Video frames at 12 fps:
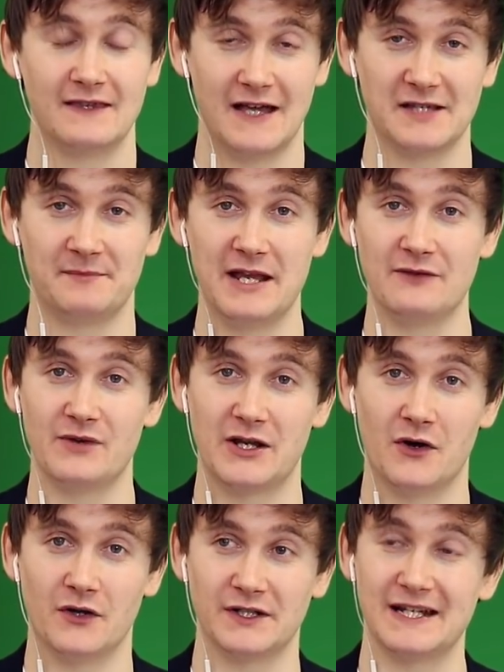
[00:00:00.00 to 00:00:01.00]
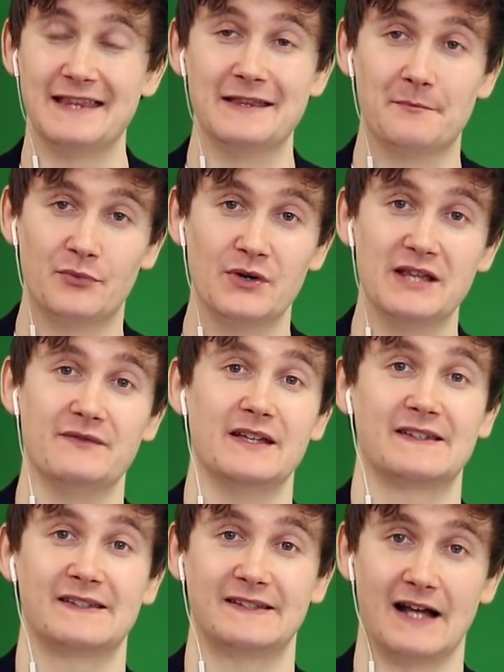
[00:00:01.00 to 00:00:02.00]
that has been recorded in the
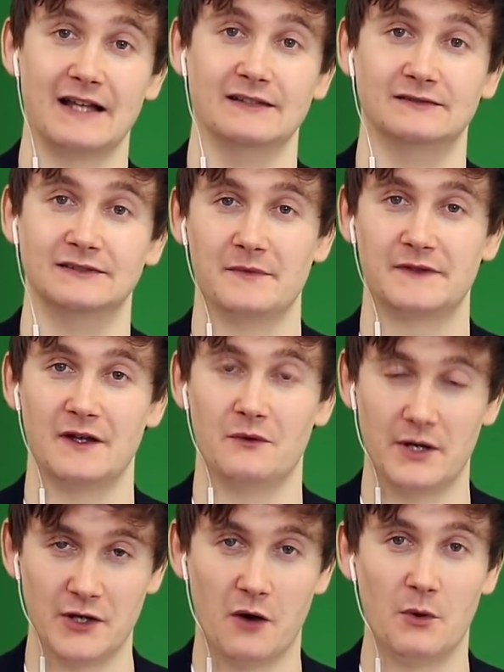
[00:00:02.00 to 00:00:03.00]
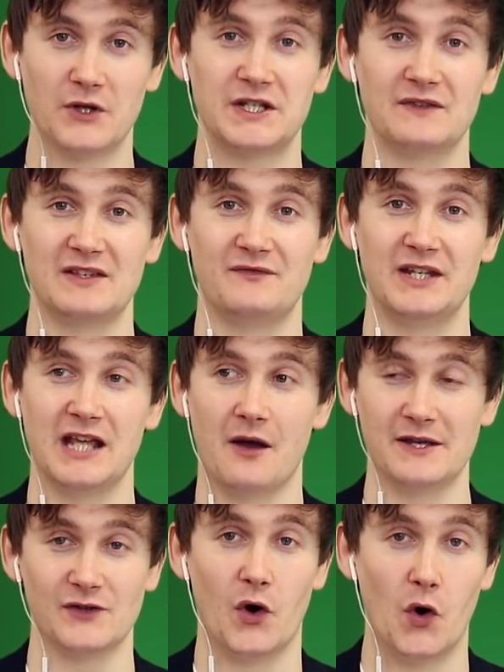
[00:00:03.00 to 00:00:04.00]
previous style. So when you're watching this video,
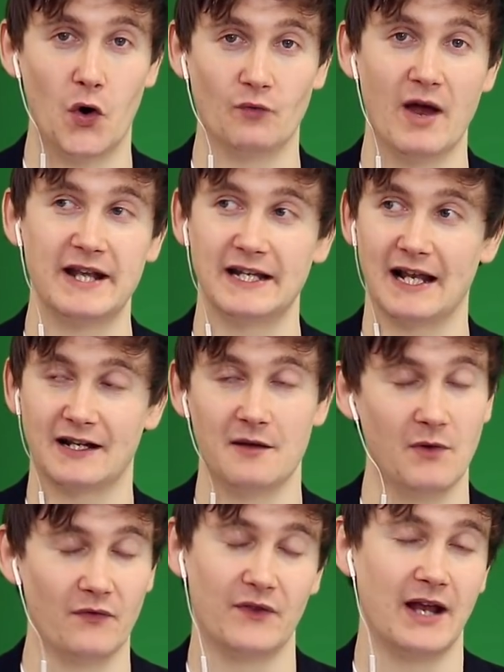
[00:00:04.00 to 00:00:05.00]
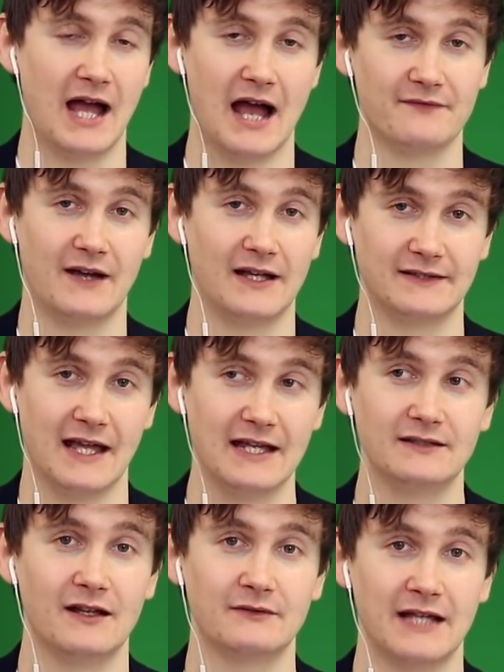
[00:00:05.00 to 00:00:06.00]
it's already like a month and a half out of
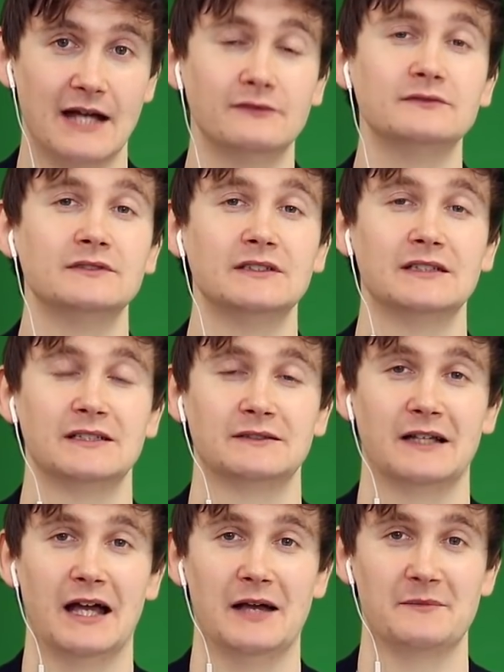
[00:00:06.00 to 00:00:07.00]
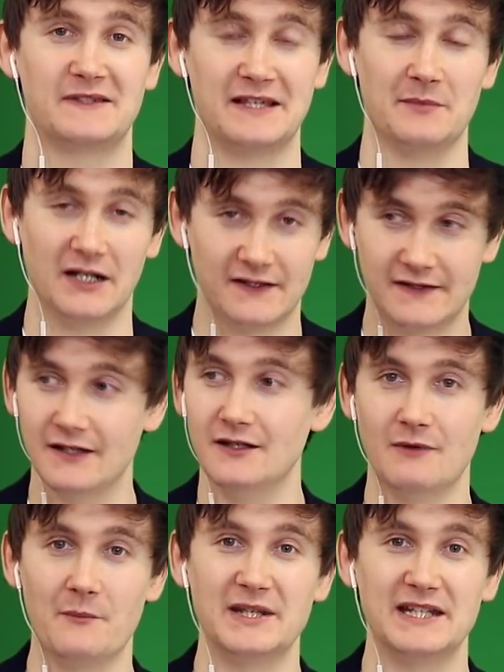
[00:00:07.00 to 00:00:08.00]
date, no doubt. Similar to when we